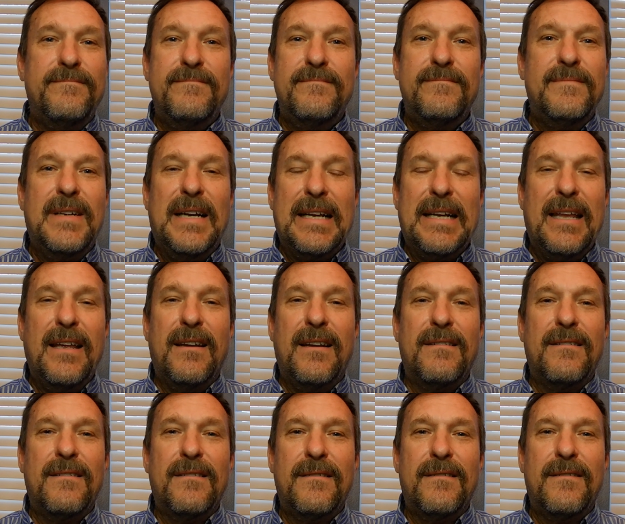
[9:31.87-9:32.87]

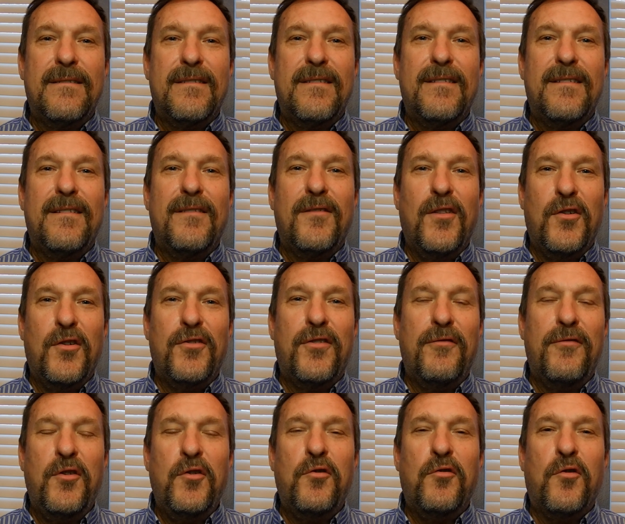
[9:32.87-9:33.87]
Again, those
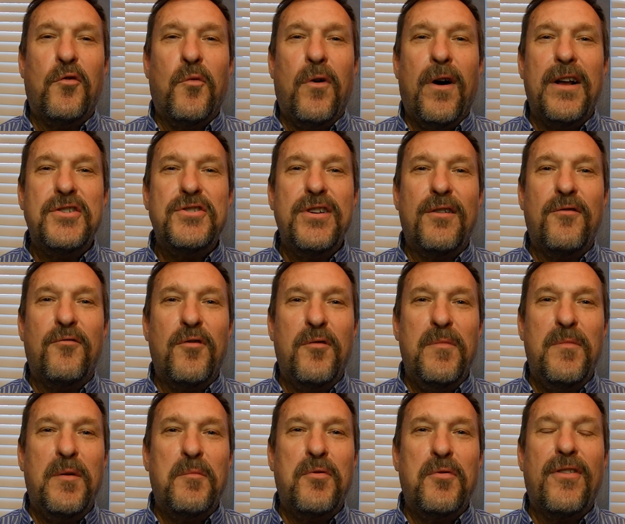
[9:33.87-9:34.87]
of you who are watching,
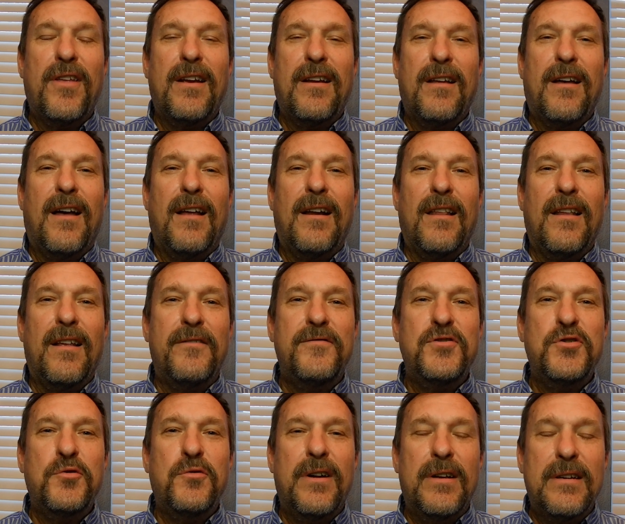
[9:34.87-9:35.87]
remember that God loves
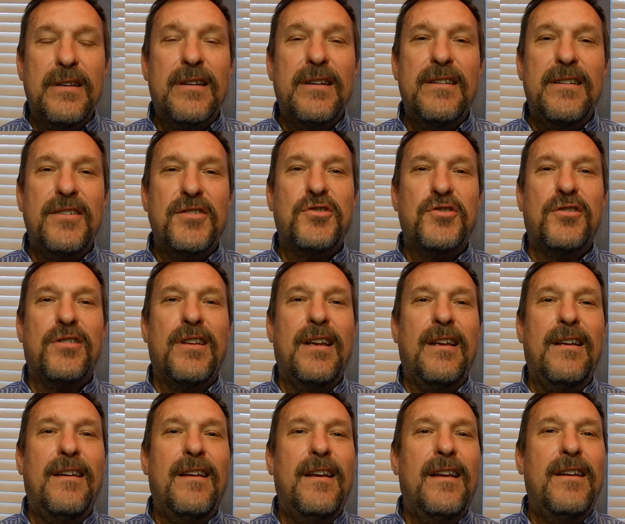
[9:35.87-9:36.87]
you
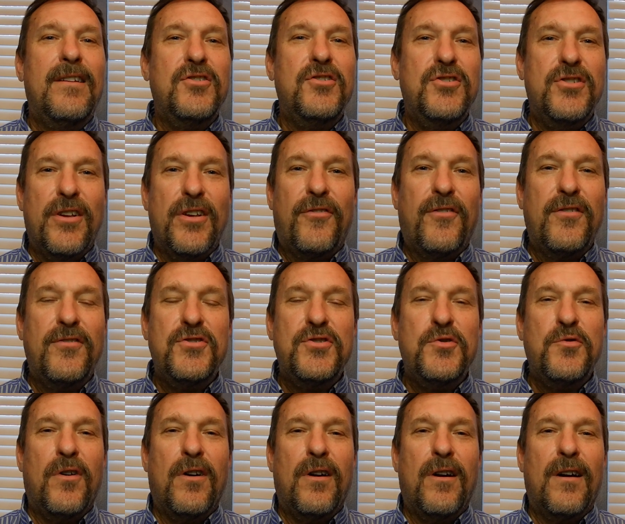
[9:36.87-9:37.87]
unconditionally, just as
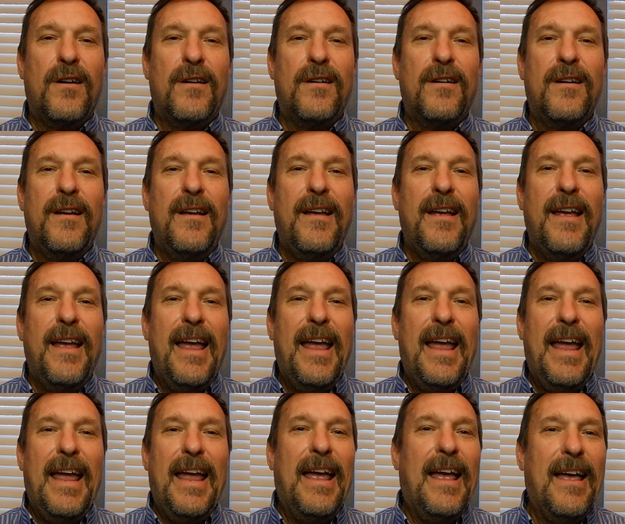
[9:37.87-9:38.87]
you are,
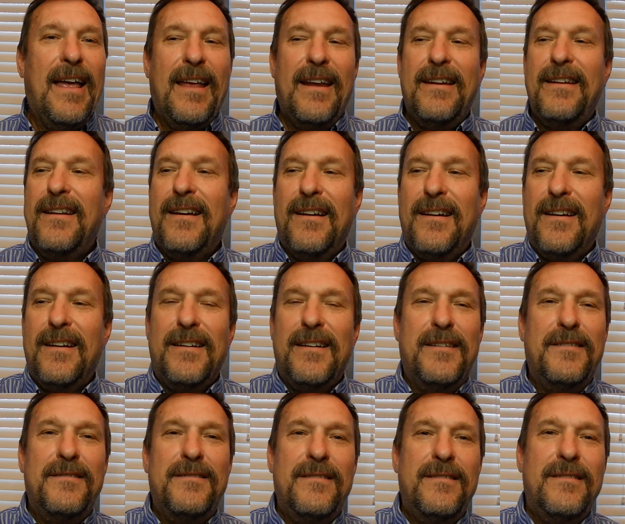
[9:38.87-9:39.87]
and
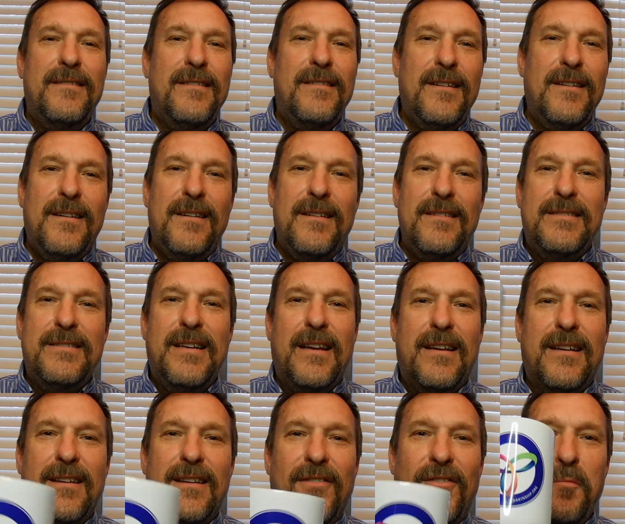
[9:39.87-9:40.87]
take
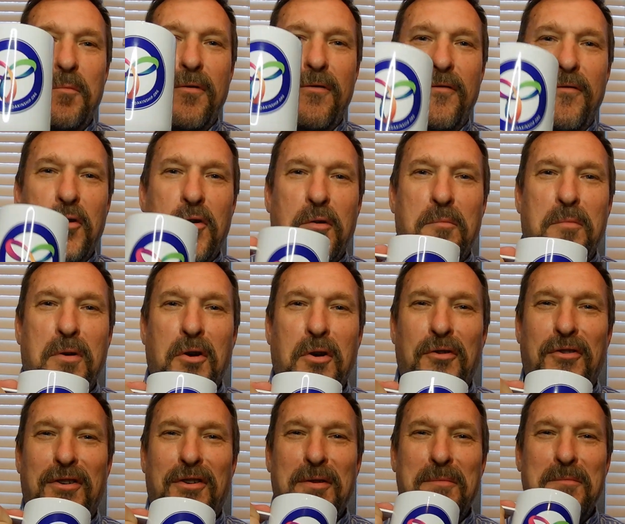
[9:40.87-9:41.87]
a sip of your
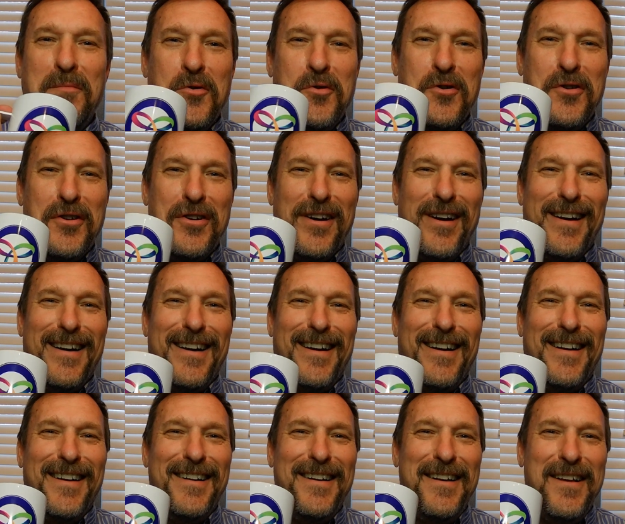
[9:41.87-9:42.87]
Postum
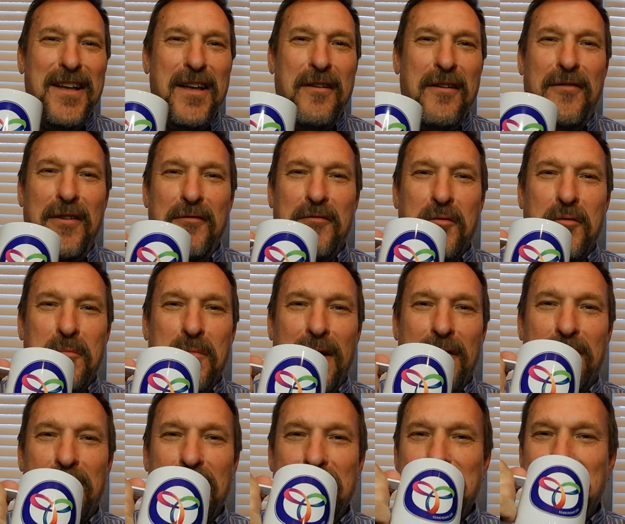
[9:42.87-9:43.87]
or favorite
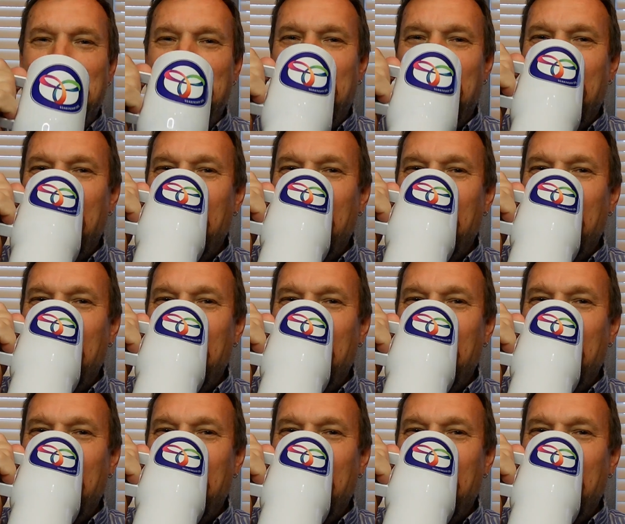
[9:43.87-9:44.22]
beverage here.